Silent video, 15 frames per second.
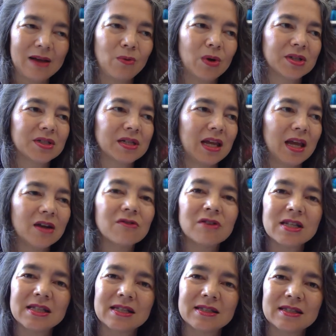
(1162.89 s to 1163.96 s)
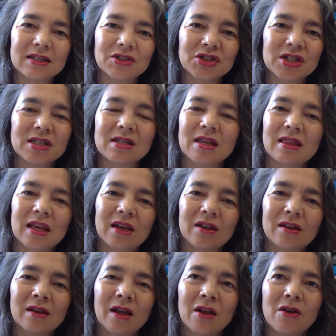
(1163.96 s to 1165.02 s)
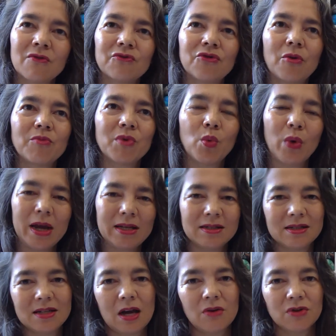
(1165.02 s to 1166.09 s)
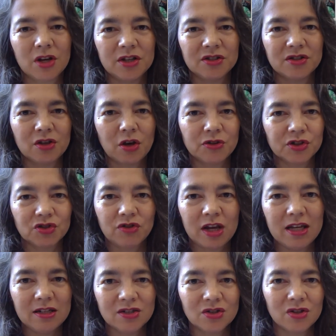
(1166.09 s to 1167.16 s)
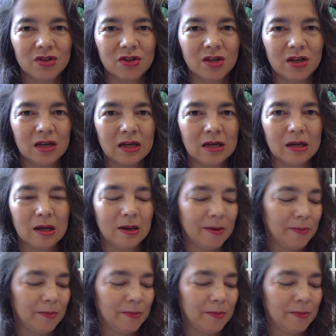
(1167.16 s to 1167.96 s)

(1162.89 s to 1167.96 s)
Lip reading: I want to increase the stitches and then from the waist down, go straight into the